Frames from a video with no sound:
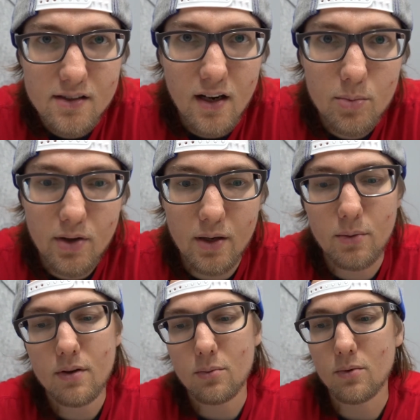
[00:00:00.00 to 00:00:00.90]
that I played
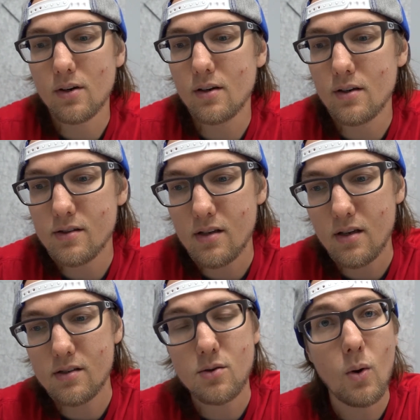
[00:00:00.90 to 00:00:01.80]
with was
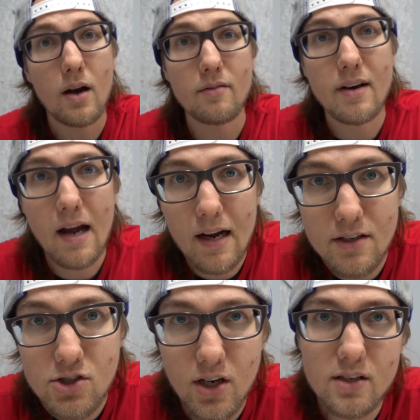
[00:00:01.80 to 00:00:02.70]
a squad of
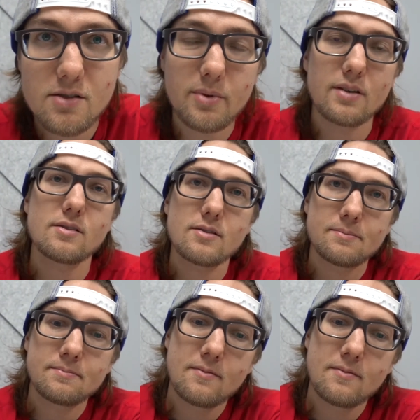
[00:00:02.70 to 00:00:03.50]
9 Shining Spears,